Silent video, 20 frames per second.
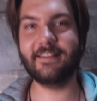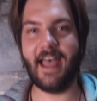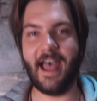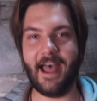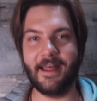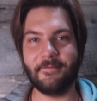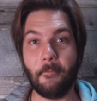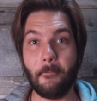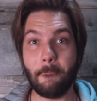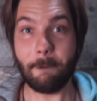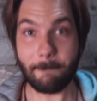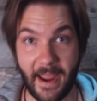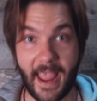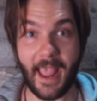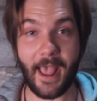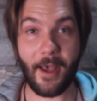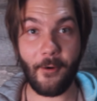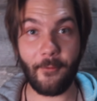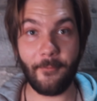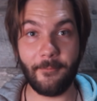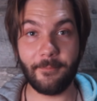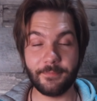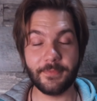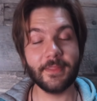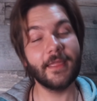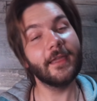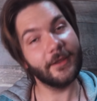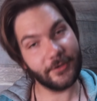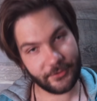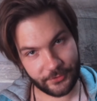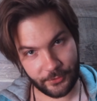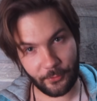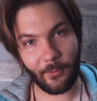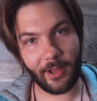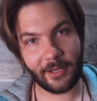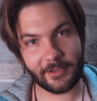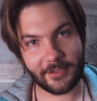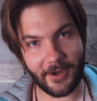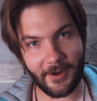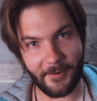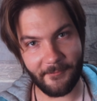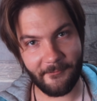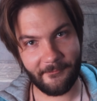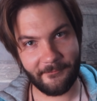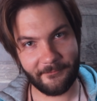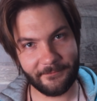that. Bam! You're welcome.